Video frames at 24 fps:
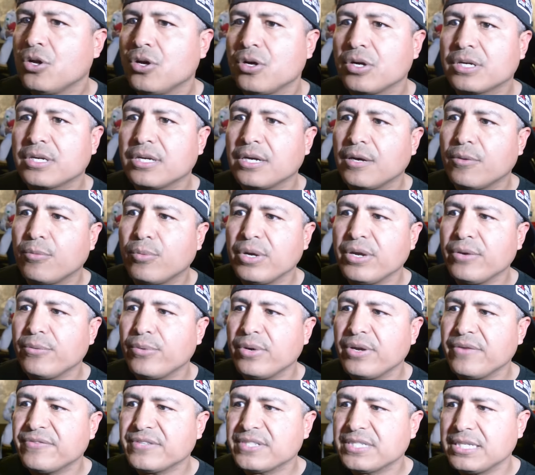Look,
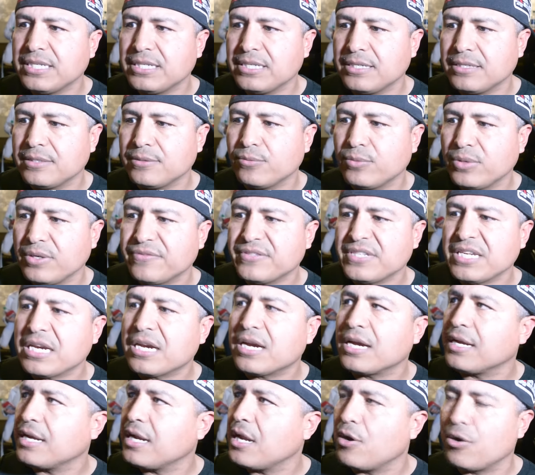we've seen
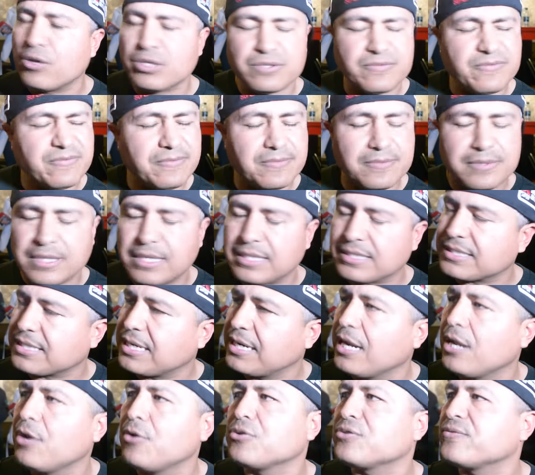Canelo's.
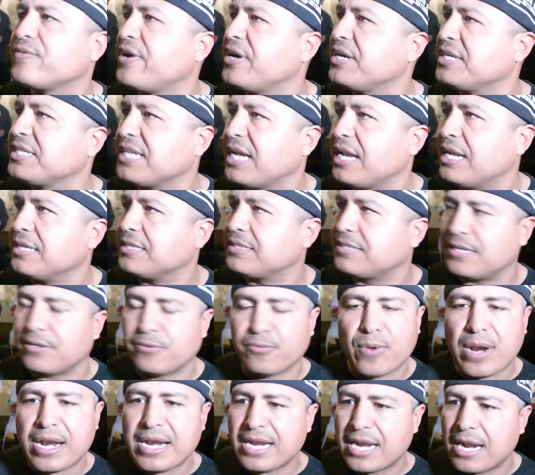Canelo's very talented.
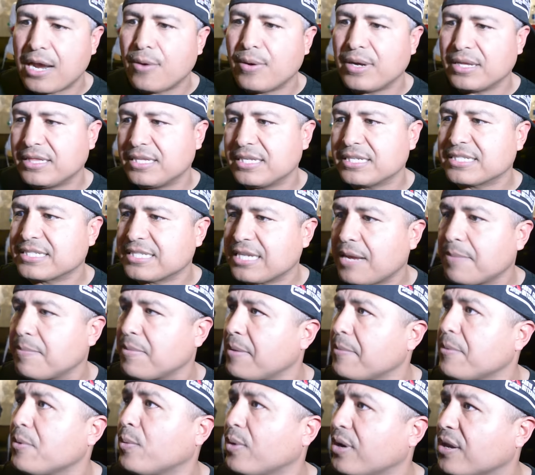Right now, at this time,
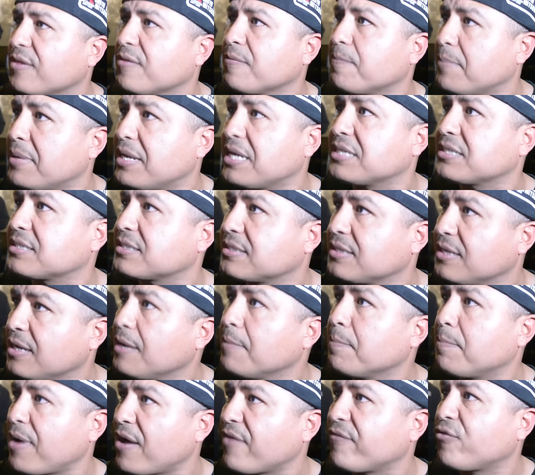maybe one of the best
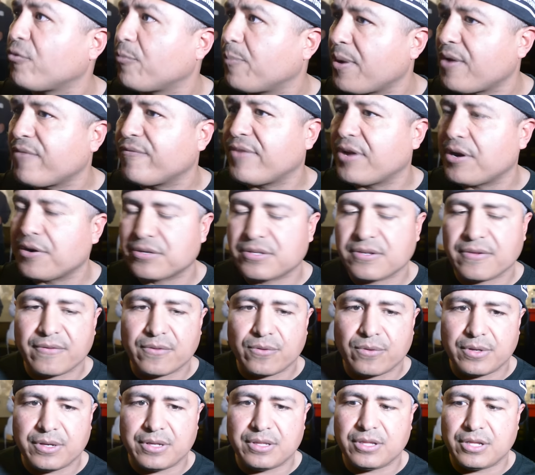pound-for-pound fighters
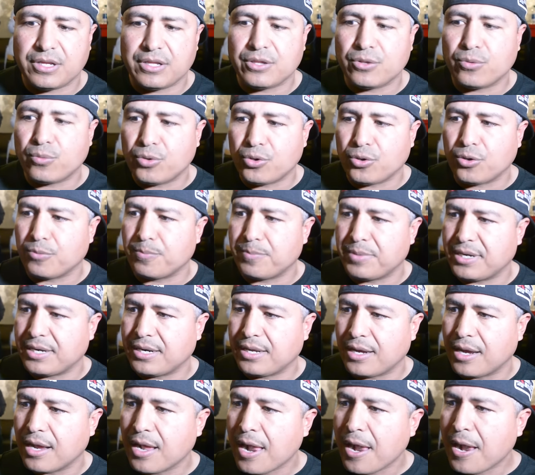in the world.
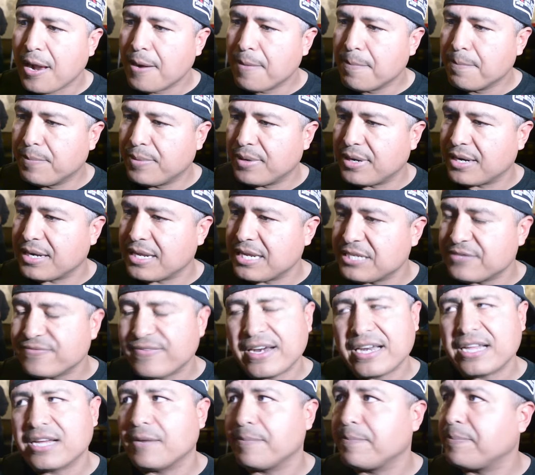But he's
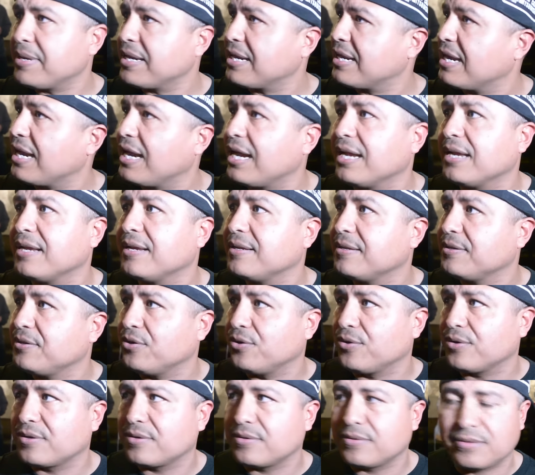fighting a big guy. You
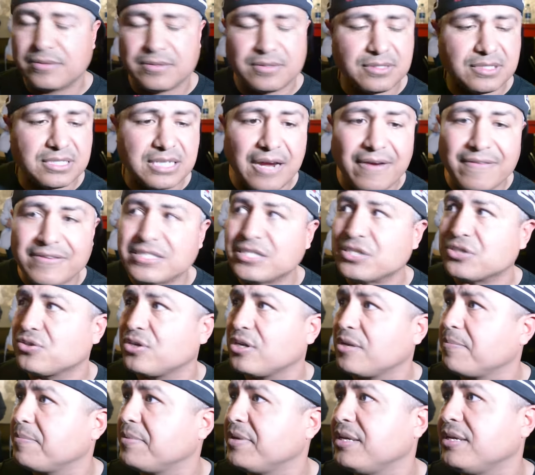know, Chavez is
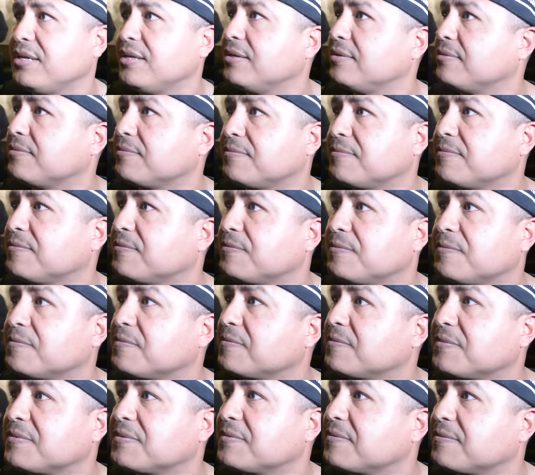going to be
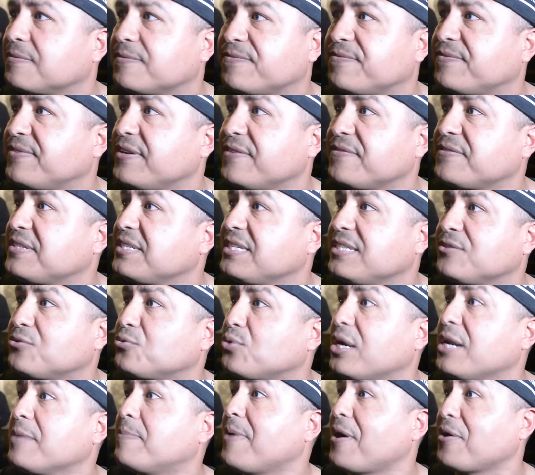15,
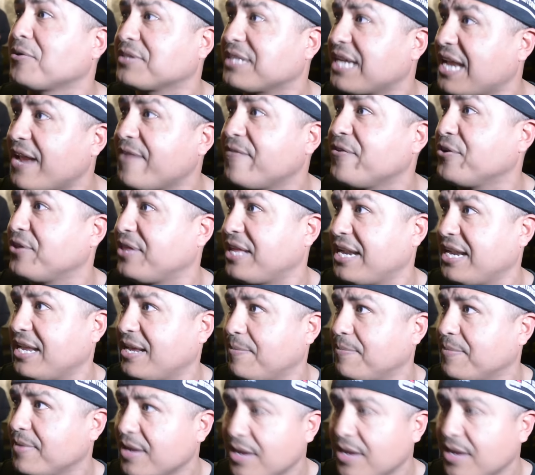20 pounds heavier than him.